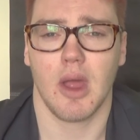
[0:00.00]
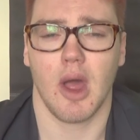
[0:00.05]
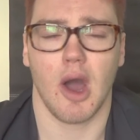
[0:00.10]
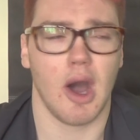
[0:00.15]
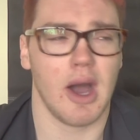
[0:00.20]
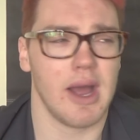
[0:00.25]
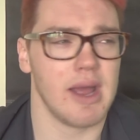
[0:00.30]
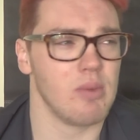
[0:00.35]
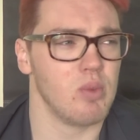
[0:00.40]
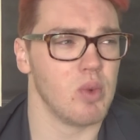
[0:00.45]

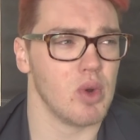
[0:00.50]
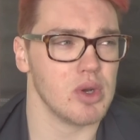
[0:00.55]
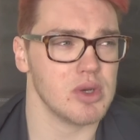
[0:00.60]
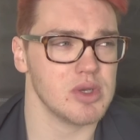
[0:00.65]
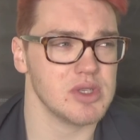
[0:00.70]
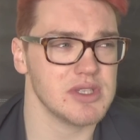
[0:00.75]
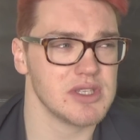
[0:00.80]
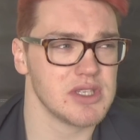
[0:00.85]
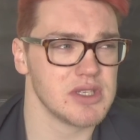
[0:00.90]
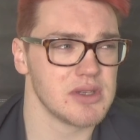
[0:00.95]
I
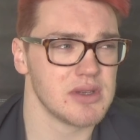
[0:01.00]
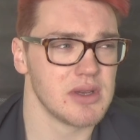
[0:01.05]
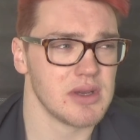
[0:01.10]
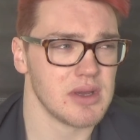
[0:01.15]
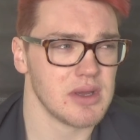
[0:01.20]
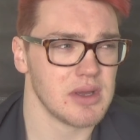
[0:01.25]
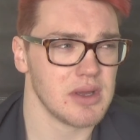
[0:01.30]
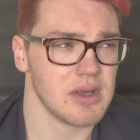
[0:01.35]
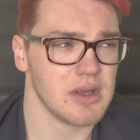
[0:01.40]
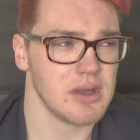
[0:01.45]
was
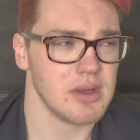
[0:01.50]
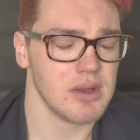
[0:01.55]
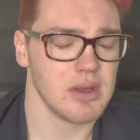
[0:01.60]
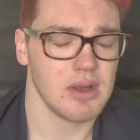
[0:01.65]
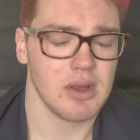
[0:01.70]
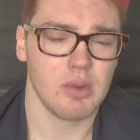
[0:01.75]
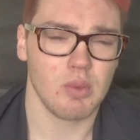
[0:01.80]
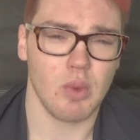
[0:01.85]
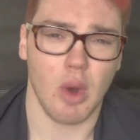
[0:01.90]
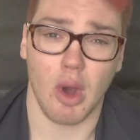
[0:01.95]

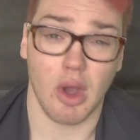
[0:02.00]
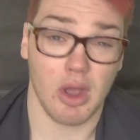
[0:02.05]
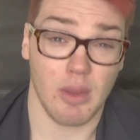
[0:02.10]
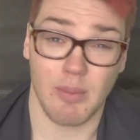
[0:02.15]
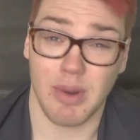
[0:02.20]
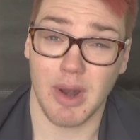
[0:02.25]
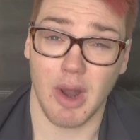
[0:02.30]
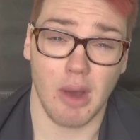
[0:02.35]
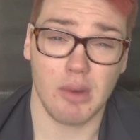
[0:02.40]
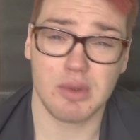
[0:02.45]
a
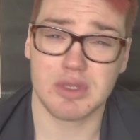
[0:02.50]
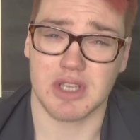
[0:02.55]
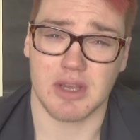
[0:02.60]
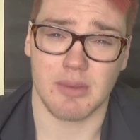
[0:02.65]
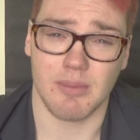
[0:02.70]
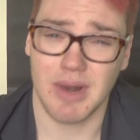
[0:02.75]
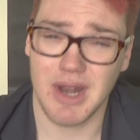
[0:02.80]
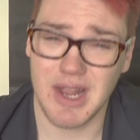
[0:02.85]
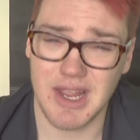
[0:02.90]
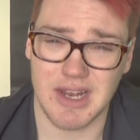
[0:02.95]

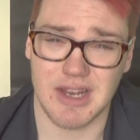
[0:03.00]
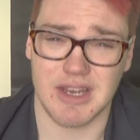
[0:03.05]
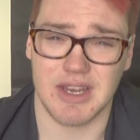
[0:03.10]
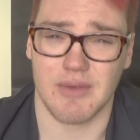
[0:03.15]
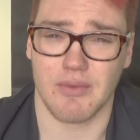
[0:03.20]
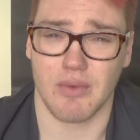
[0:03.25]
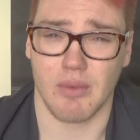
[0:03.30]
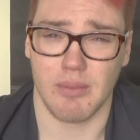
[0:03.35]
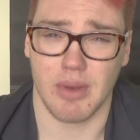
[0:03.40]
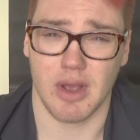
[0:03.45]
completely
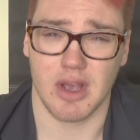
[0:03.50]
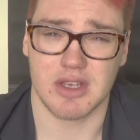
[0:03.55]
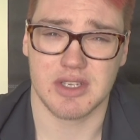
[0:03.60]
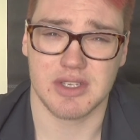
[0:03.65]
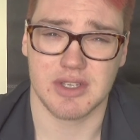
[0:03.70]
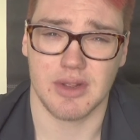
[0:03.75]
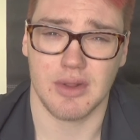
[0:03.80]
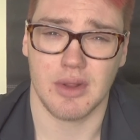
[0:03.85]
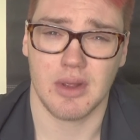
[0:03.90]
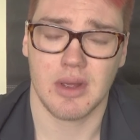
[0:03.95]
different
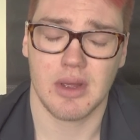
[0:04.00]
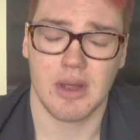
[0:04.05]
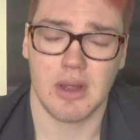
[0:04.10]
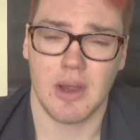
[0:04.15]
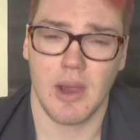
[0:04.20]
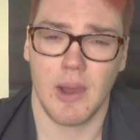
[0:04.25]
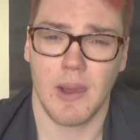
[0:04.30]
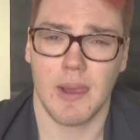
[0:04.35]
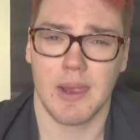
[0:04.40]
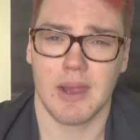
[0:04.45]
person.
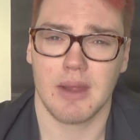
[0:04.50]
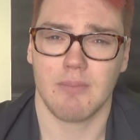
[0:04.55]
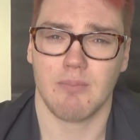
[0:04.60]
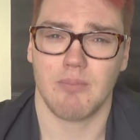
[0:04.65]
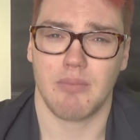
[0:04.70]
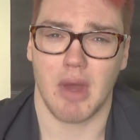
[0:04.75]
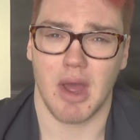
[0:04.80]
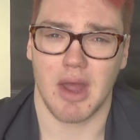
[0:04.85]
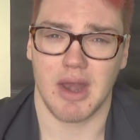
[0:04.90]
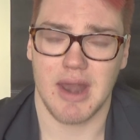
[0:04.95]

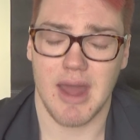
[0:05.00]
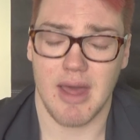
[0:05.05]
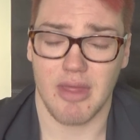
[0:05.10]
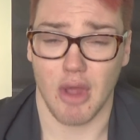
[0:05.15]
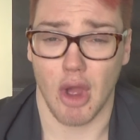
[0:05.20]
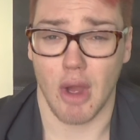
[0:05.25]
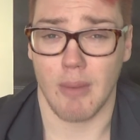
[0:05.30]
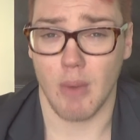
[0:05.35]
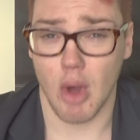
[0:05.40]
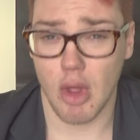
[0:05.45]
But now
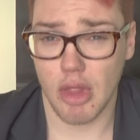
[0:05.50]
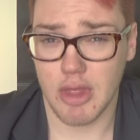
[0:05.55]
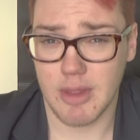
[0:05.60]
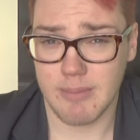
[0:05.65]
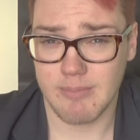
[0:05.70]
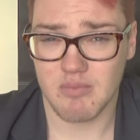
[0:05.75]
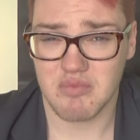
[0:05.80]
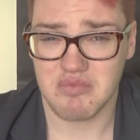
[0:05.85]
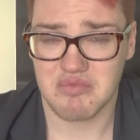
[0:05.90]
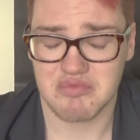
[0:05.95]
that I'm on
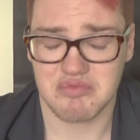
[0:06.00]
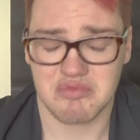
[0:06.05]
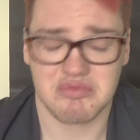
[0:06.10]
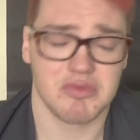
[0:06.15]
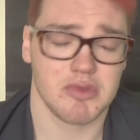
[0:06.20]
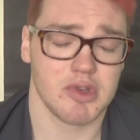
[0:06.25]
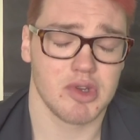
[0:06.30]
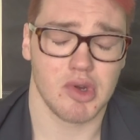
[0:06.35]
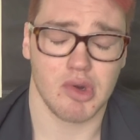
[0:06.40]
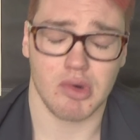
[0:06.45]
them,
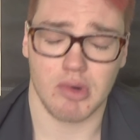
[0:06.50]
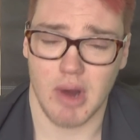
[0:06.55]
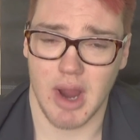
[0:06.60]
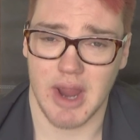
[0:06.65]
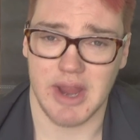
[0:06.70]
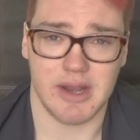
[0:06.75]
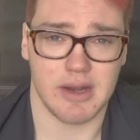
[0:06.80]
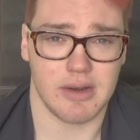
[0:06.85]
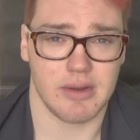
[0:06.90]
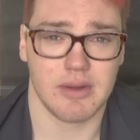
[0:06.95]

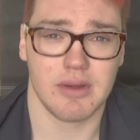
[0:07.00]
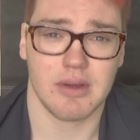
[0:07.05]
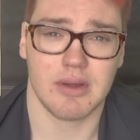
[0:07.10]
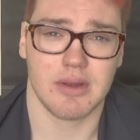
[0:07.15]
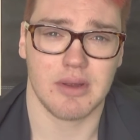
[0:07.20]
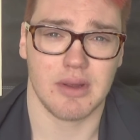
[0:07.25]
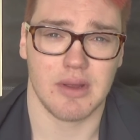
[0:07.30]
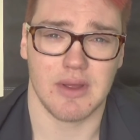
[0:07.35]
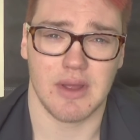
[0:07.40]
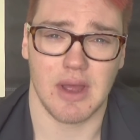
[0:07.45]
great.
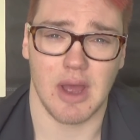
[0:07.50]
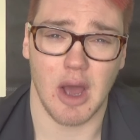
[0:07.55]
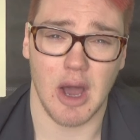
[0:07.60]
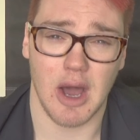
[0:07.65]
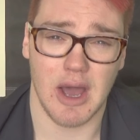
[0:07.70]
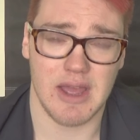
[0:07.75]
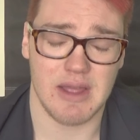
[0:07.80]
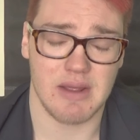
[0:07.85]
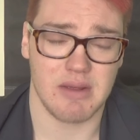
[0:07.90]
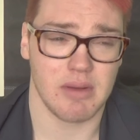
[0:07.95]

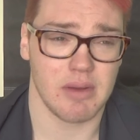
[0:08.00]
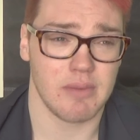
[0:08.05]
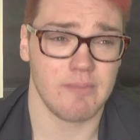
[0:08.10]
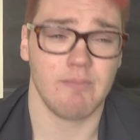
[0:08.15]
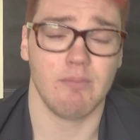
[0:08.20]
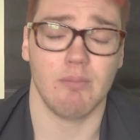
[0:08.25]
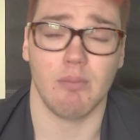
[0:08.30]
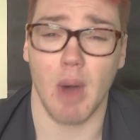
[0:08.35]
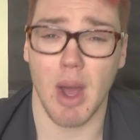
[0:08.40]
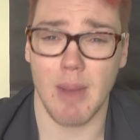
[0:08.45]
I
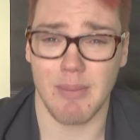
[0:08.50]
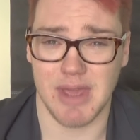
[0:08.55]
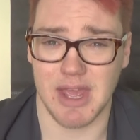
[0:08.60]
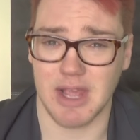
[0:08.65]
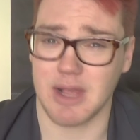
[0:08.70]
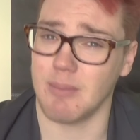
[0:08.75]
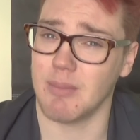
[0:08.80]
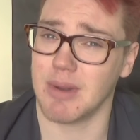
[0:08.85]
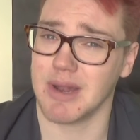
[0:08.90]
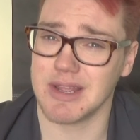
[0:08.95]
might be
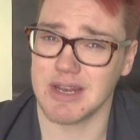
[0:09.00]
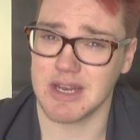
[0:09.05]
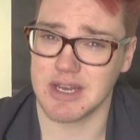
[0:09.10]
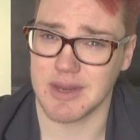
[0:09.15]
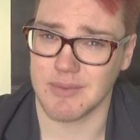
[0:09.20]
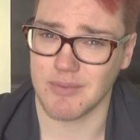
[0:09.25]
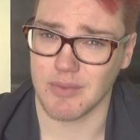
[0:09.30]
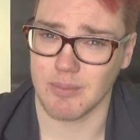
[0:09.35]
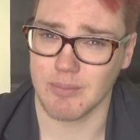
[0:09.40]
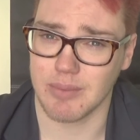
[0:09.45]
a completely
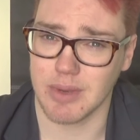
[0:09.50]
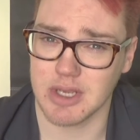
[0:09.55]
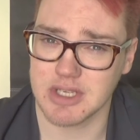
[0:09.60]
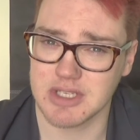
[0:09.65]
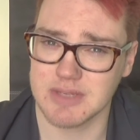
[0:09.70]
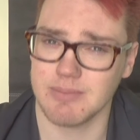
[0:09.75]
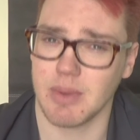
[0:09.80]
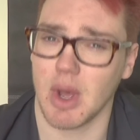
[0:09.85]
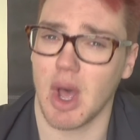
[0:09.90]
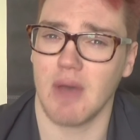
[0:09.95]
different
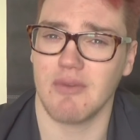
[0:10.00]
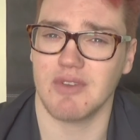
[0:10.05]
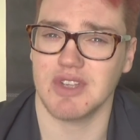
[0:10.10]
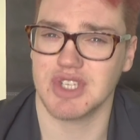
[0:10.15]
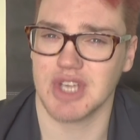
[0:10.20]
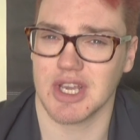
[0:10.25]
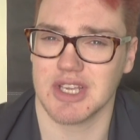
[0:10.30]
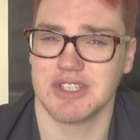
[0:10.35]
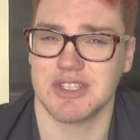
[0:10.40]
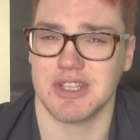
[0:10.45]
person, but I've
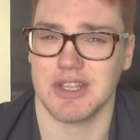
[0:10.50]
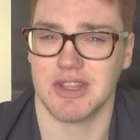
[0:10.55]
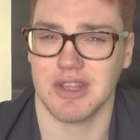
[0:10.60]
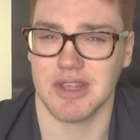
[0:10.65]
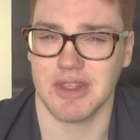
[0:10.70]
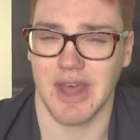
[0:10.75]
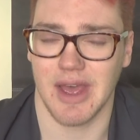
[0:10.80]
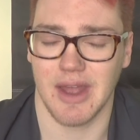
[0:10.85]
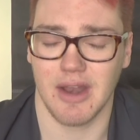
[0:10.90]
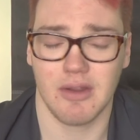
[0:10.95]
adjusted to
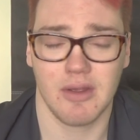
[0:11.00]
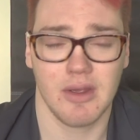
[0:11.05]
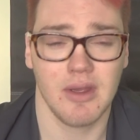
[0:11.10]
that.